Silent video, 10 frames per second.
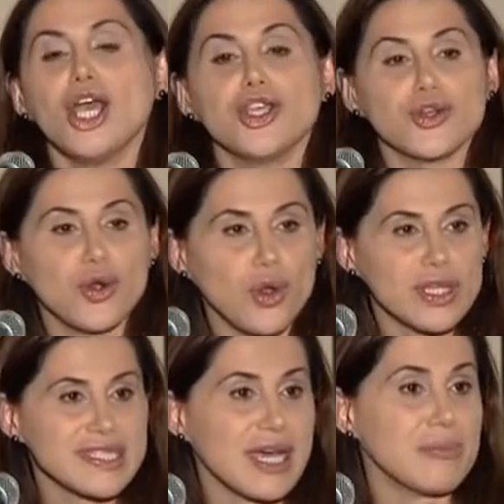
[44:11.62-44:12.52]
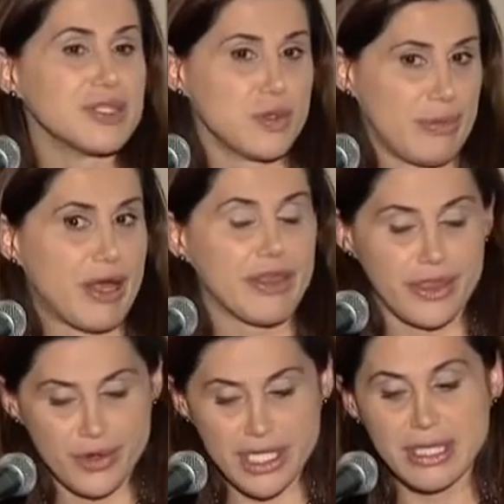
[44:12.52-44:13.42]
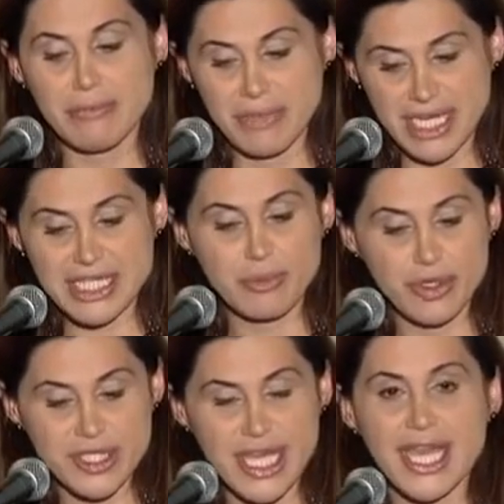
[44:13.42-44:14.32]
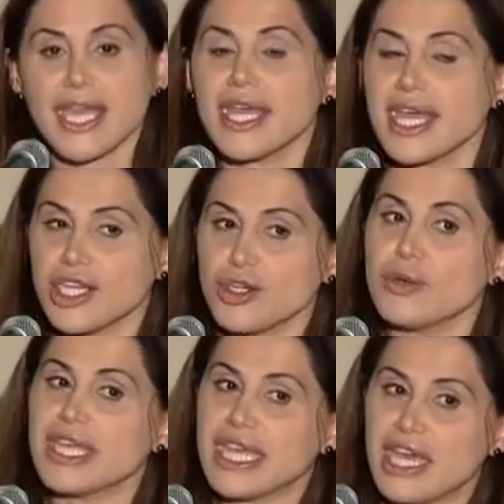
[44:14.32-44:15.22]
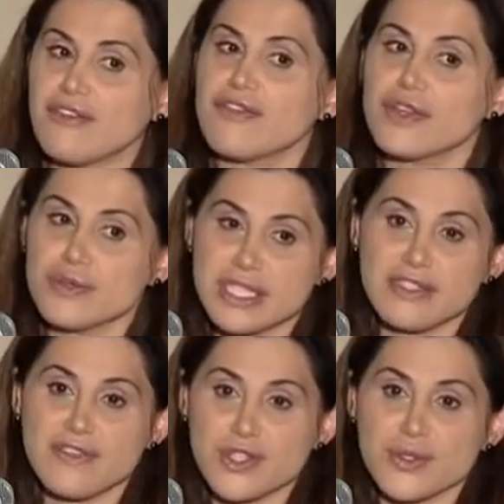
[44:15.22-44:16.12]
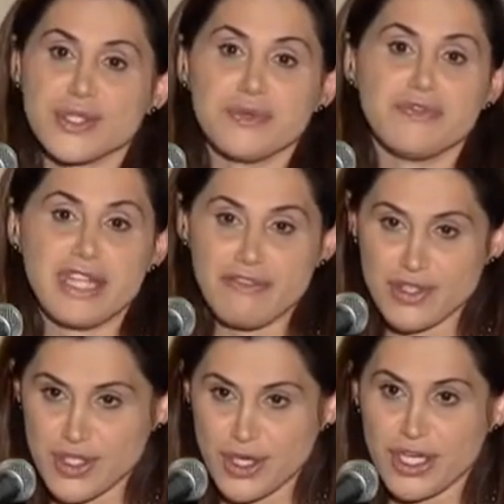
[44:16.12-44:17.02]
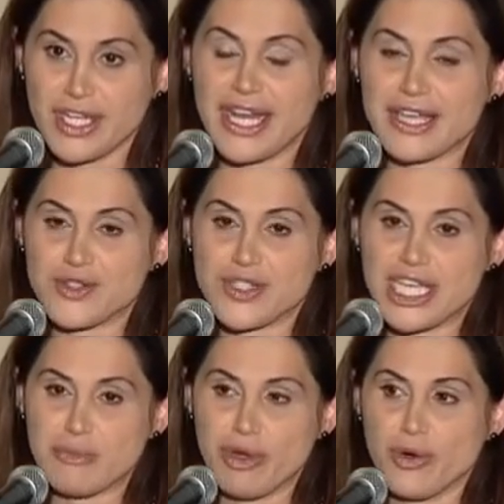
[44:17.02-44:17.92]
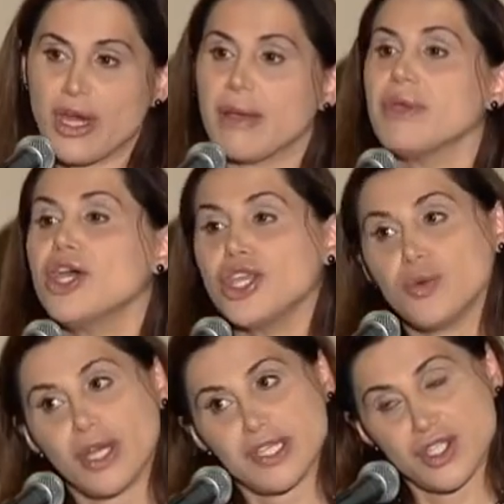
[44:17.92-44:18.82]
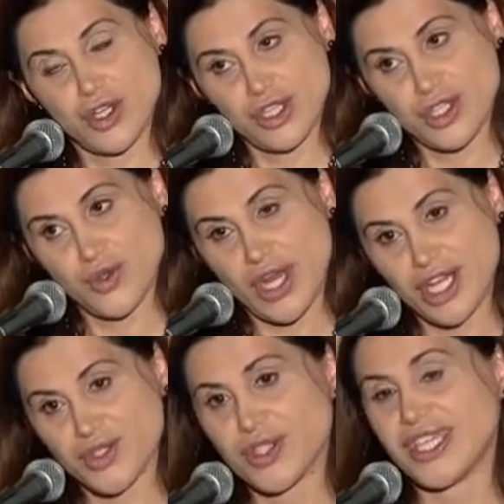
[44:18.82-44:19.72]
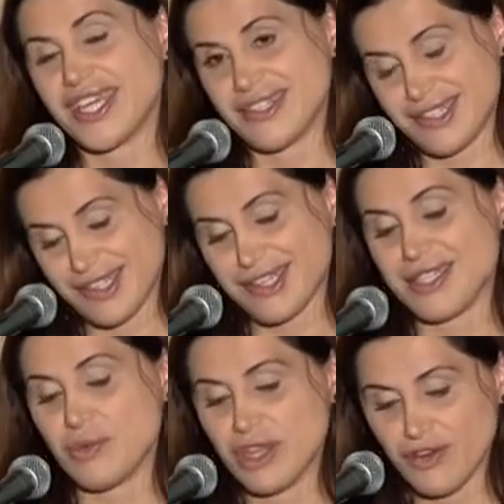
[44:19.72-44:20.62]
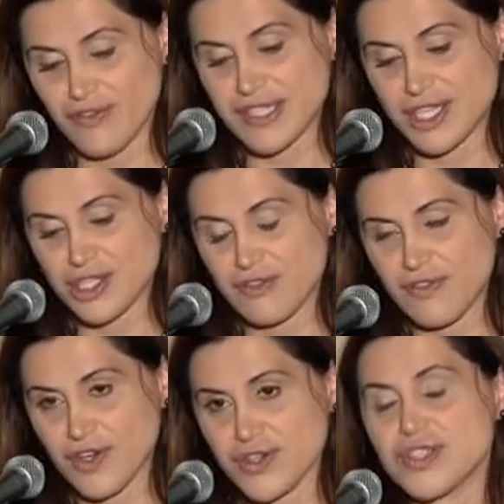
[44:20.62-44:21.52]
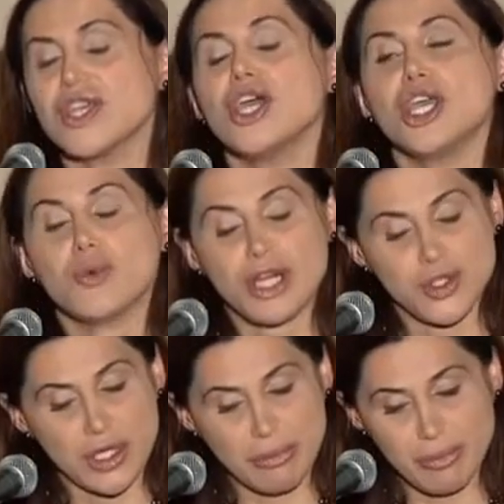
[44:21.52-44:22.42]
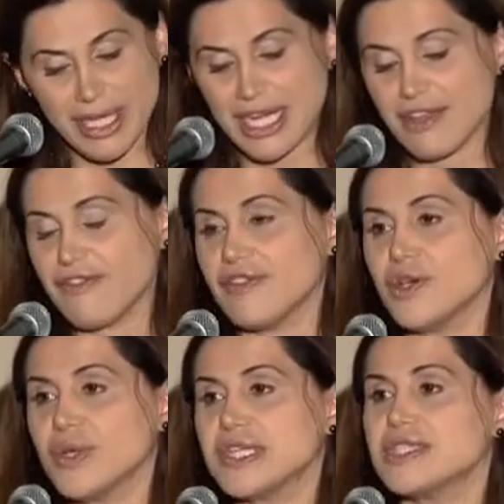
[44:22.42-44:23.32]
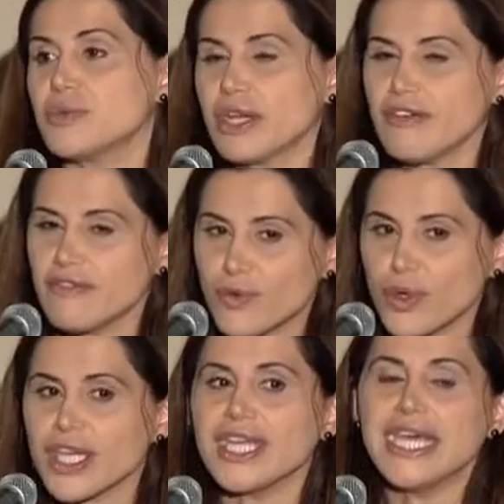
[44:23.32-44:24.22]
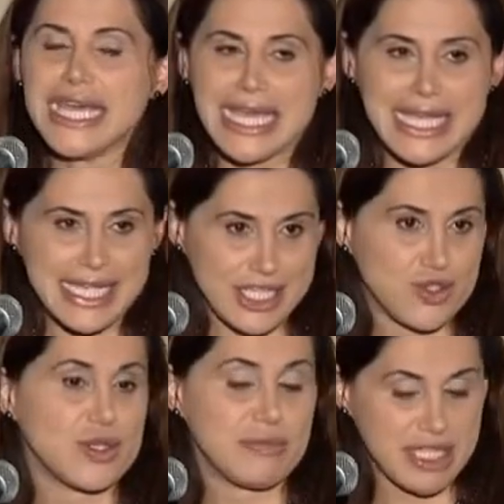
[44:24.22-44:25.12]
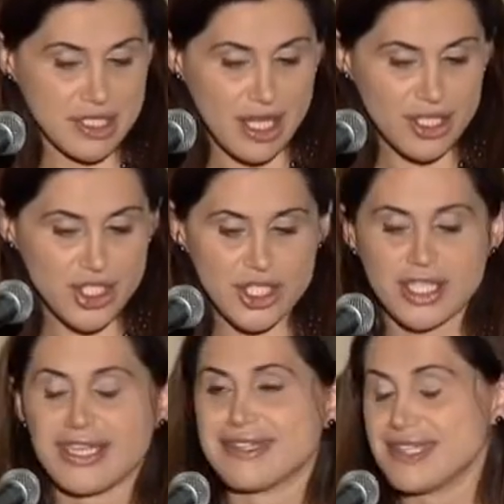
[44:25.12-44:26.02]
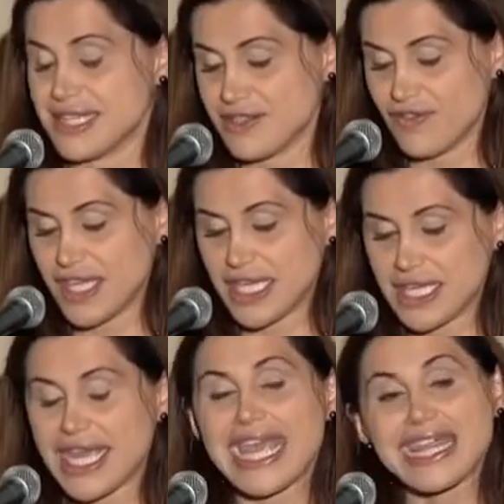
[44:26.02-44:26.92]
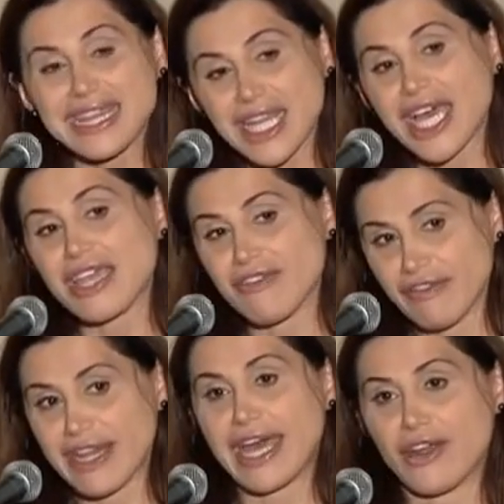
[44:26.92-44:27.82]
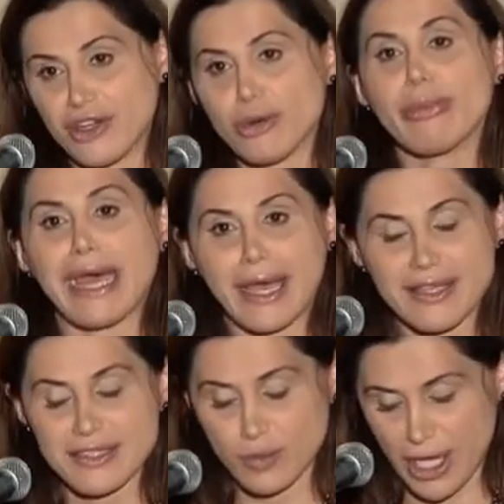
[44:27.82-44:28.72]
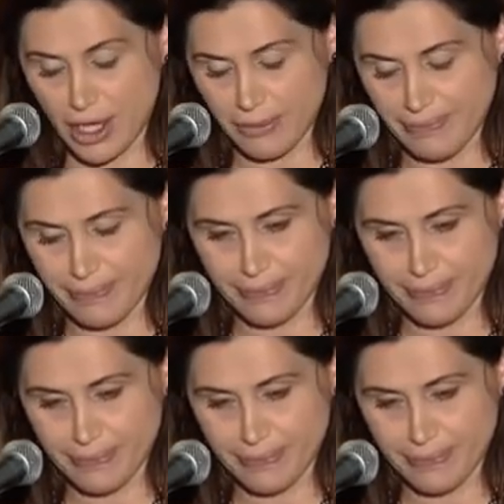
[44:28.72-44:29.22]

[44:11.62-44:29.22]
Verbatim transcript: Your goal is up to about 30 minutes per day. And, you know, again, for those individuals who've never started an exercise program, program. You want to start this gradually and discuss it with your physician first. You want to drink plenty of fluids. You want to avoid extreme exhaustion, excessive heat, and lying flat on your back as well.